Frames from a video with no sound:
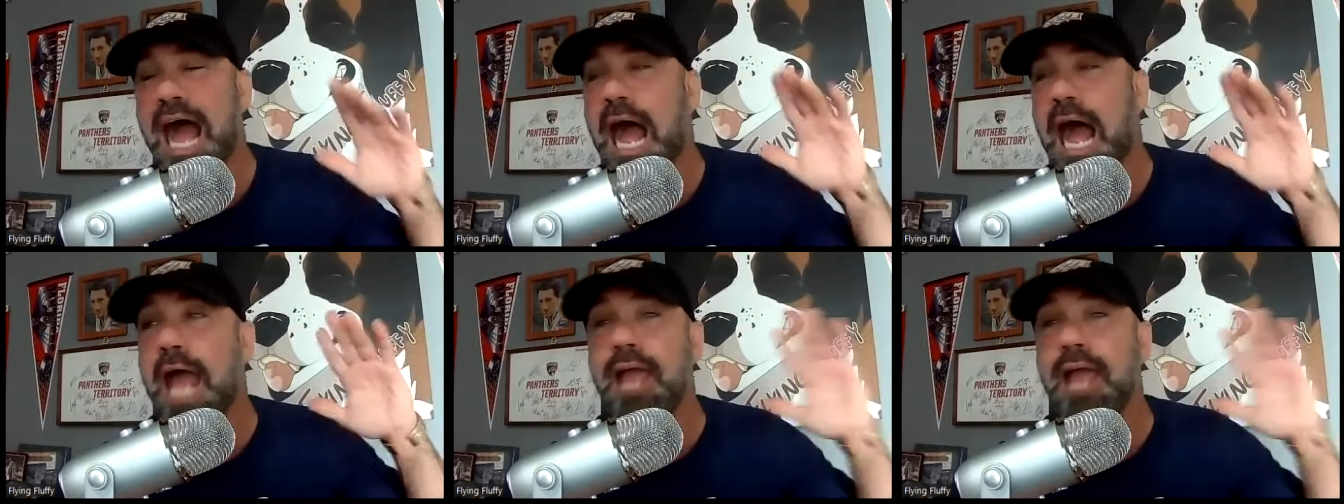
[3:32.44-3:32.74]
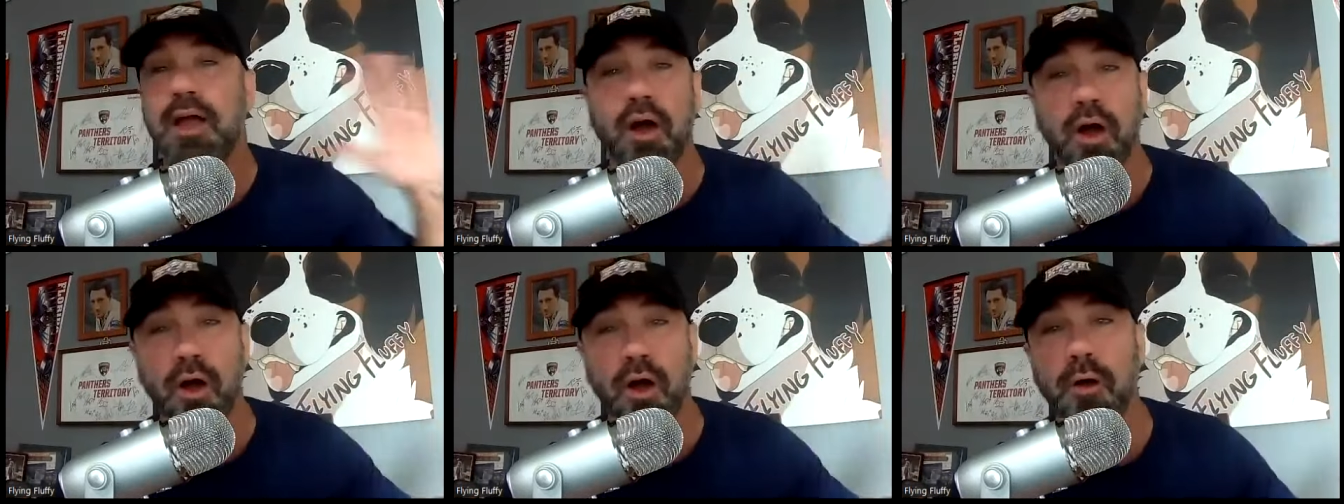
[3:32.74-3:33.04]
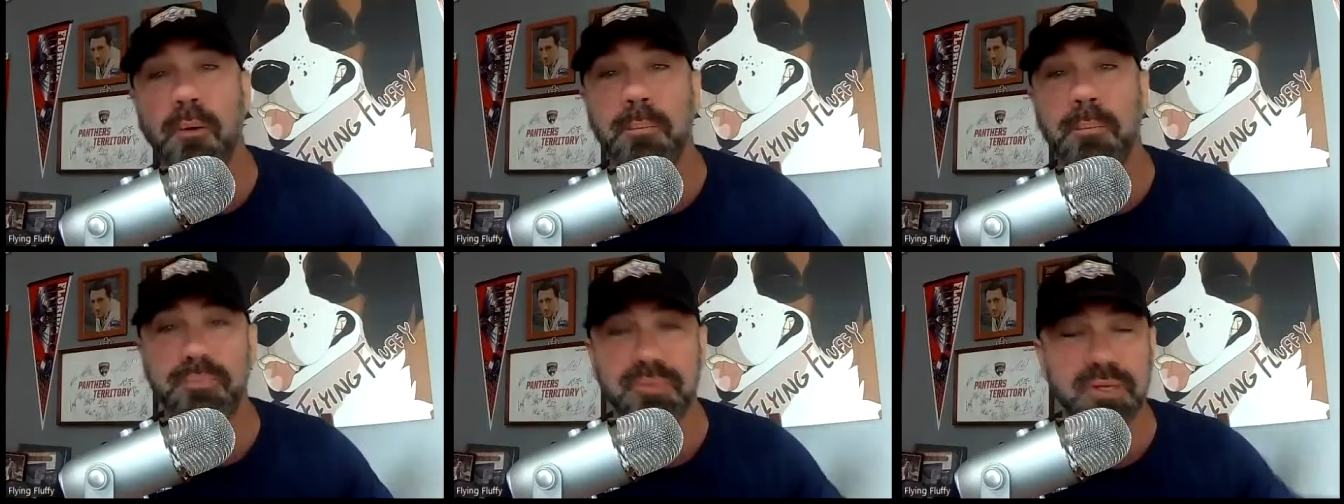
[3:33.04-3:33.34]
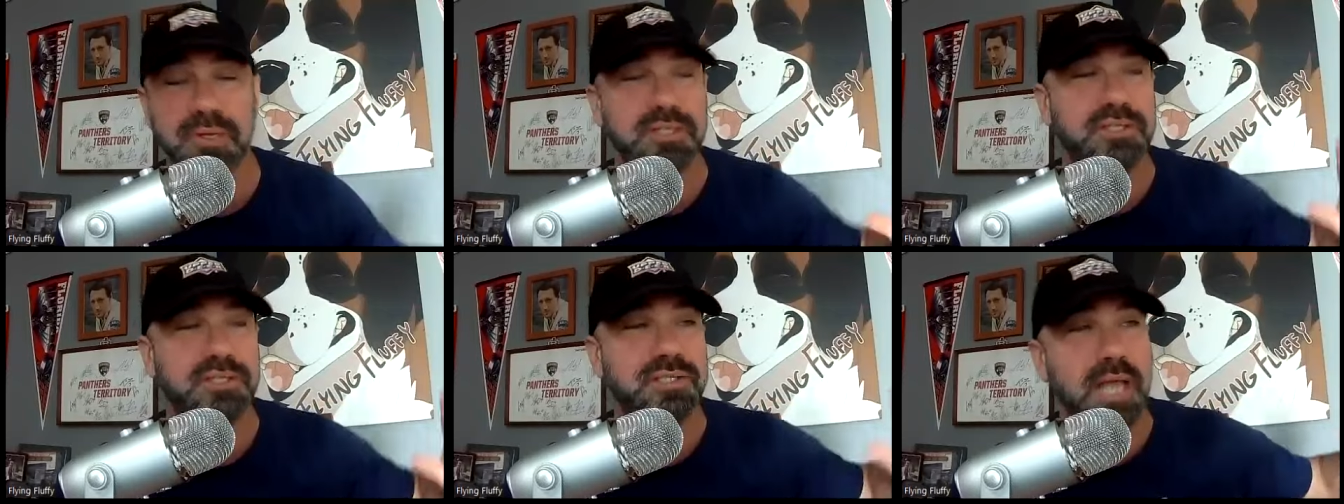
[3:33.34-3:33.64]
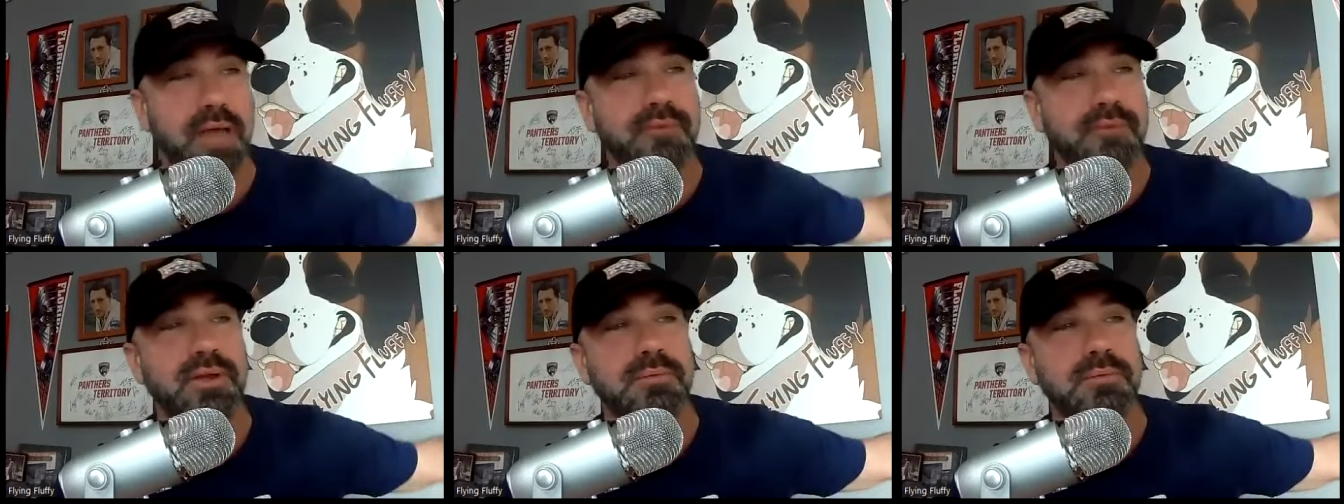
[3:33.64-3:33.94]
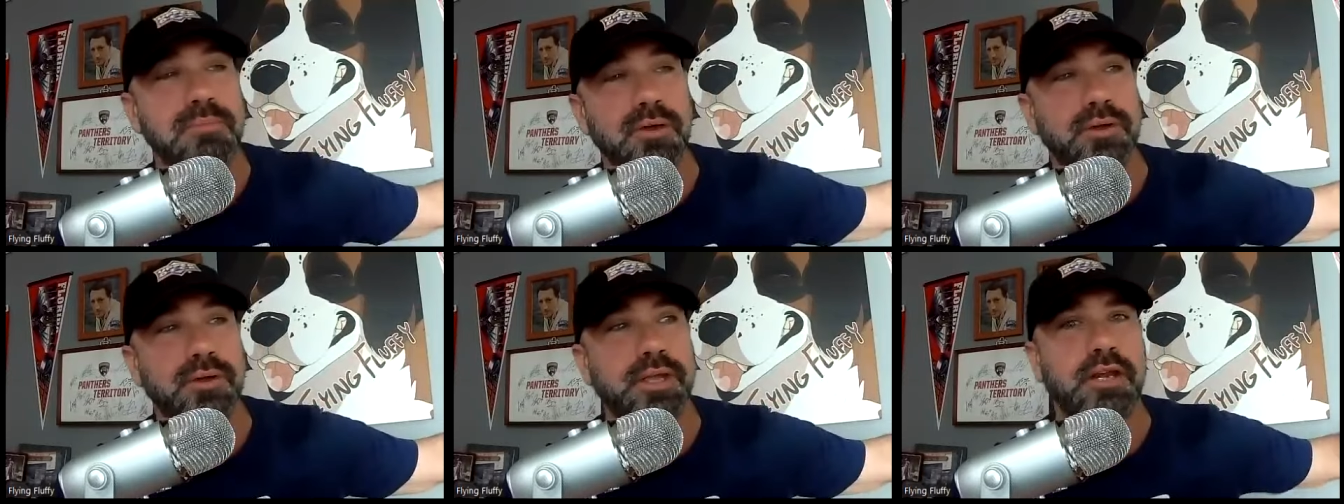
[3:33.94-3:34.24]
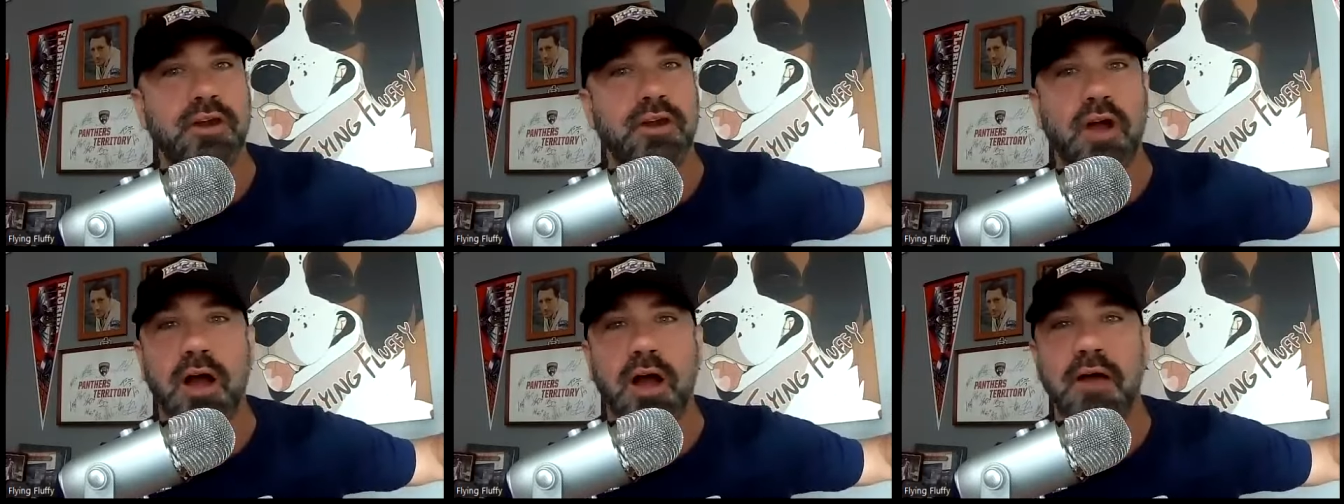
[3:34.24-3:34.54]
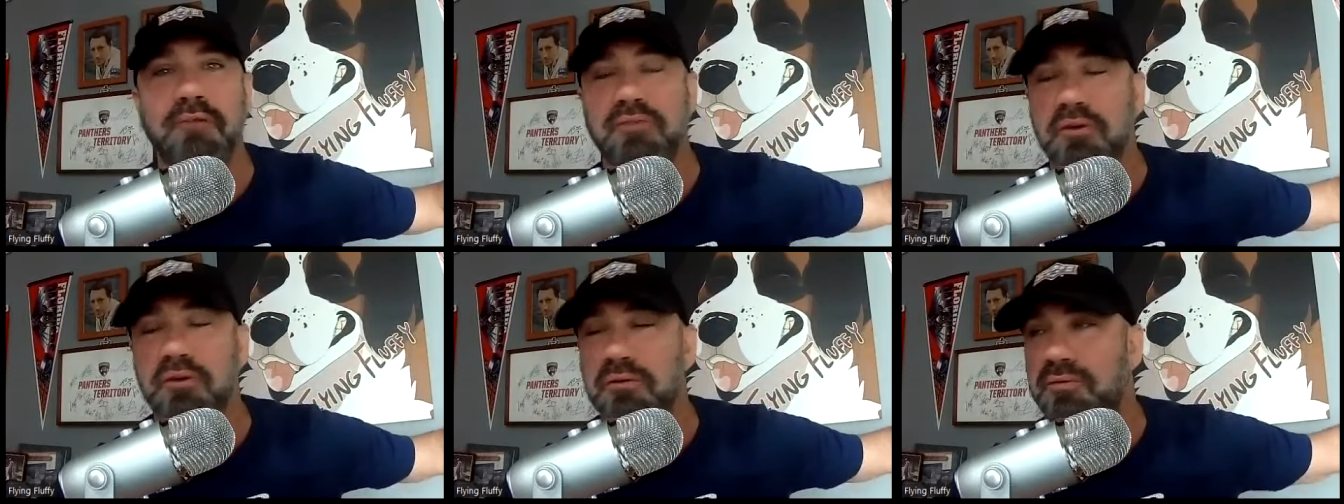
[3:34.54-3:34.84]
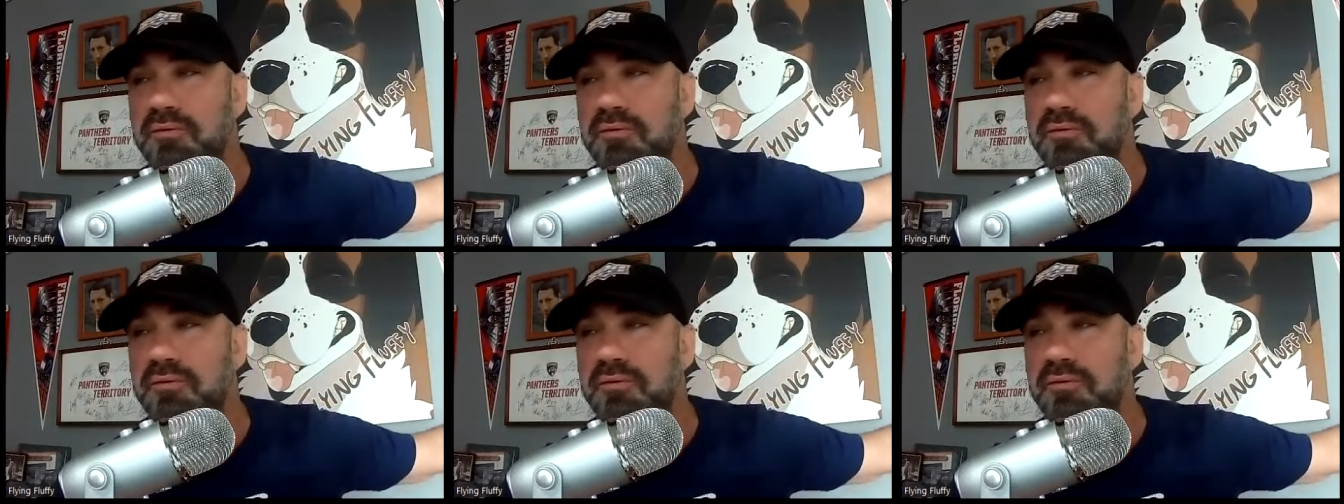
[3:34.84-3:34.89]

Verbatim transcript: I hope the $7 million offer